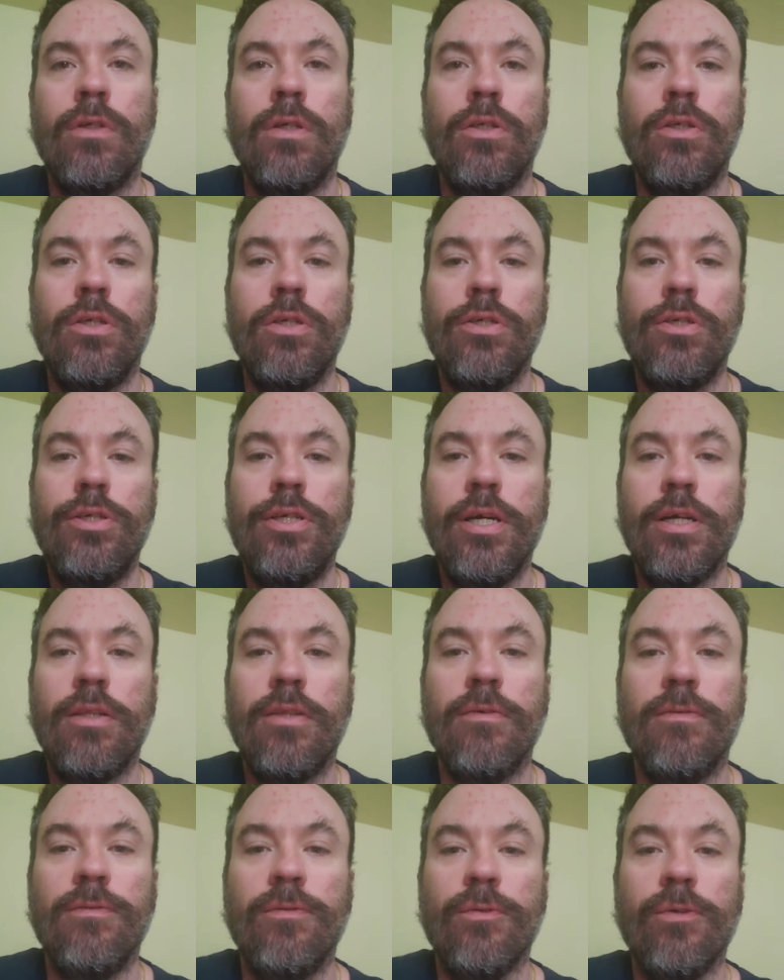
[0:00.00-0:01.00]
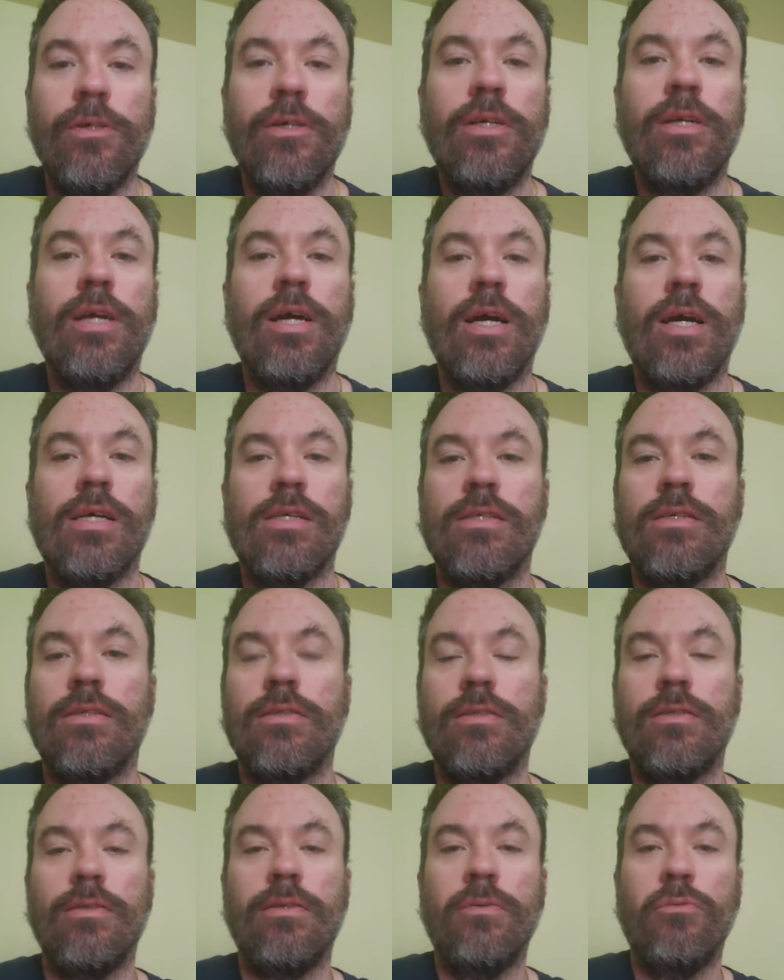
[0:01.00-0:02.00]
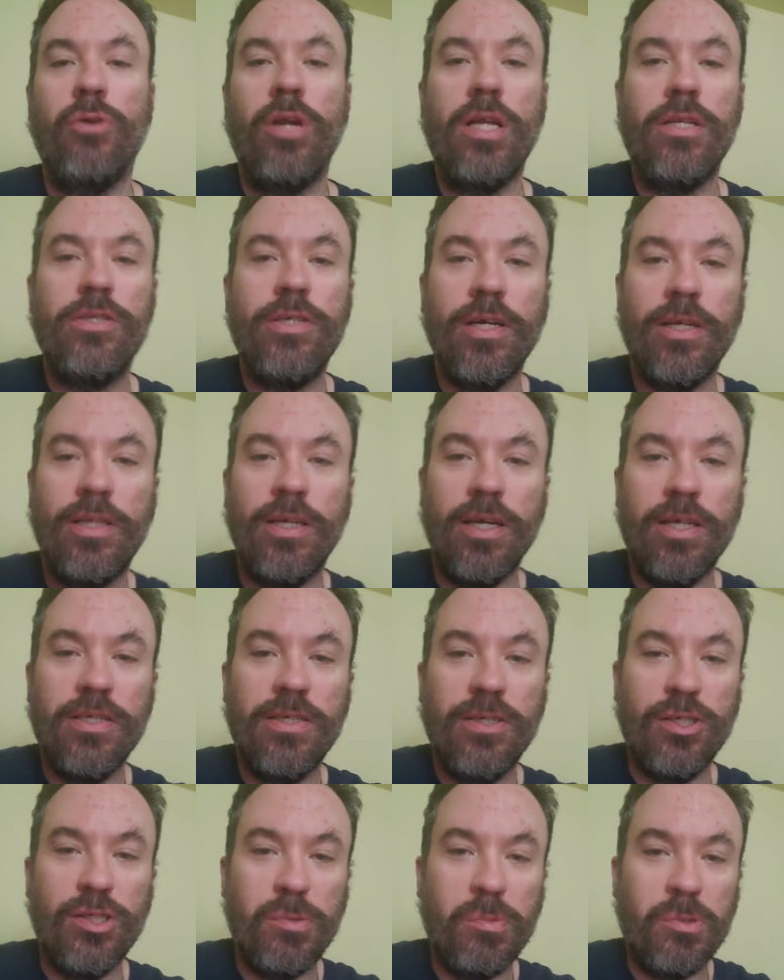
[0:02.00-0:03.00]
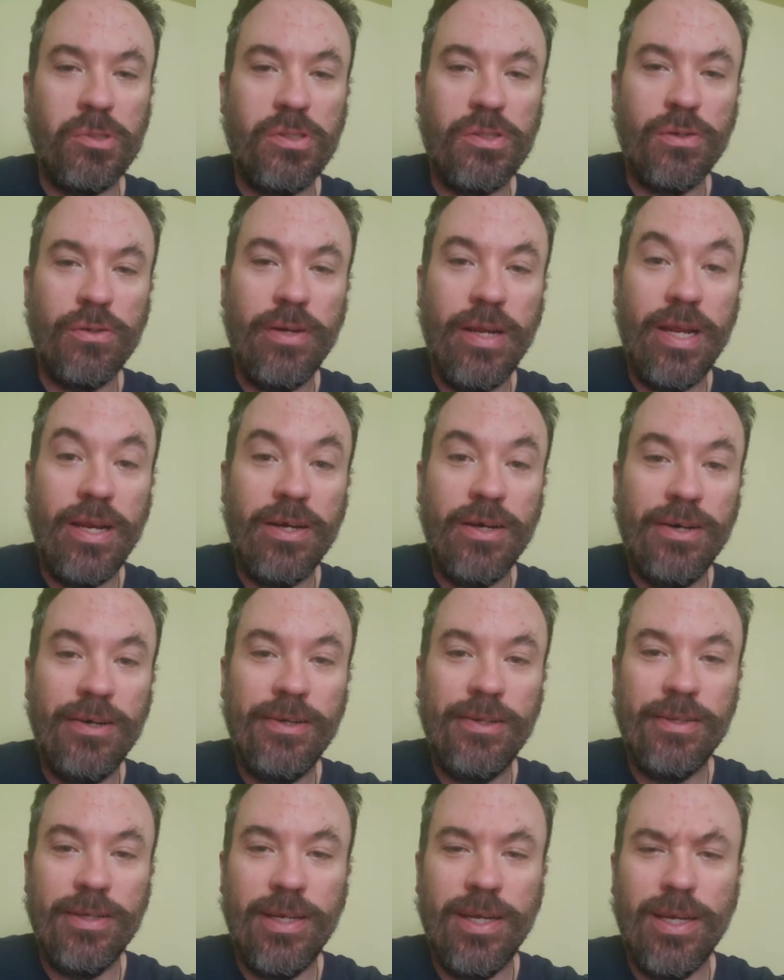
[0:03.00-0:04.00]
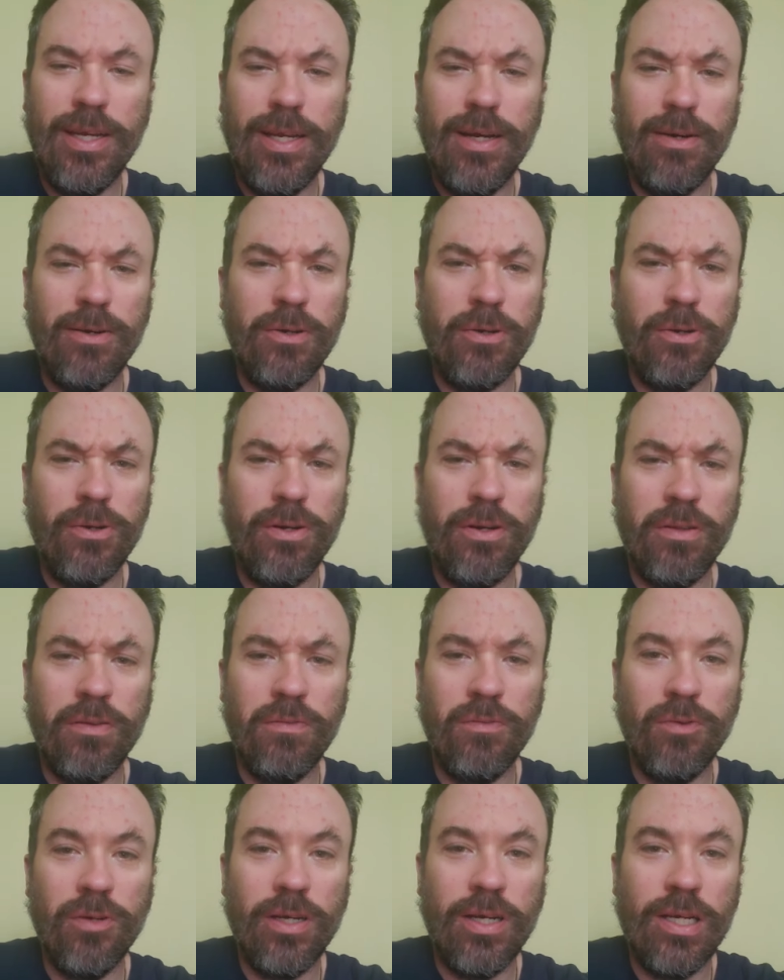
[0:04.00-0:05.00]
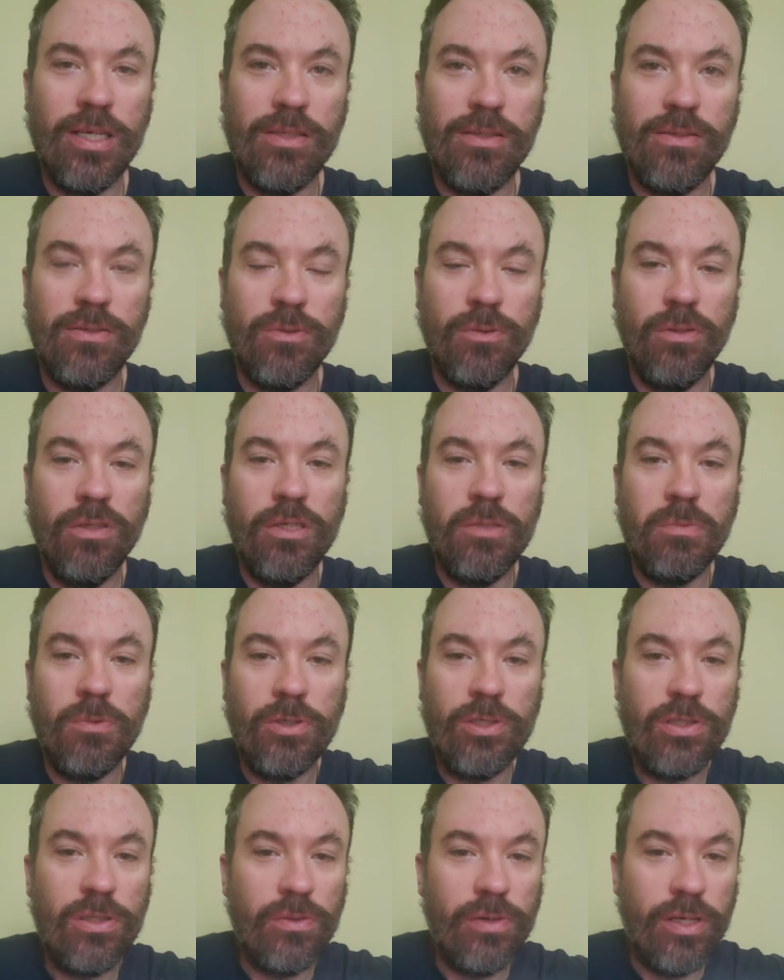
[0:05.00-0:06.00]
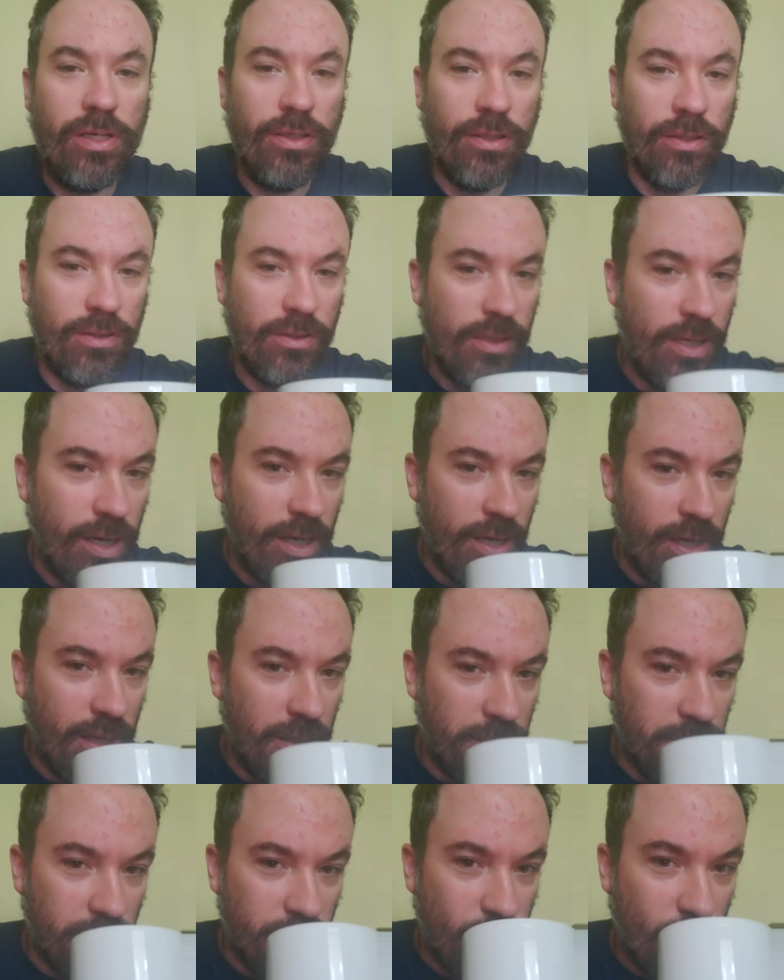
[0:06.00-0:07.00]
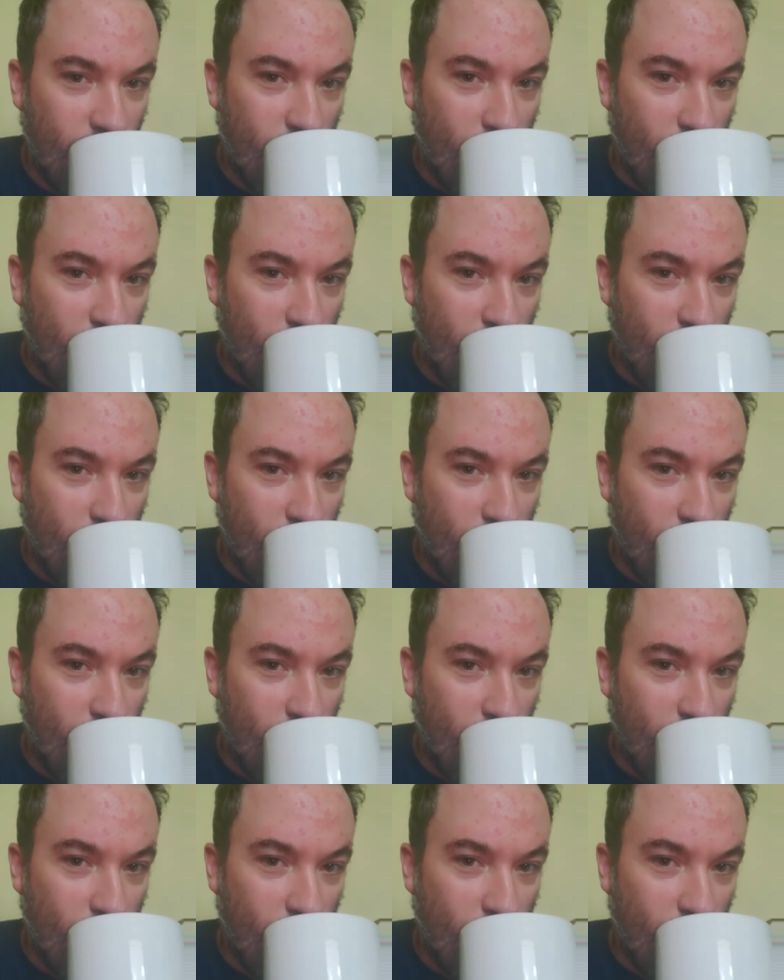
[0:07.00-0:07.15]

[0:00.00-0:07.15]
Just check the forecast. When I checked yesterday, it's supposed to rain all day. Now, according to the forecast, it's only supposed to rain till 10 a.m.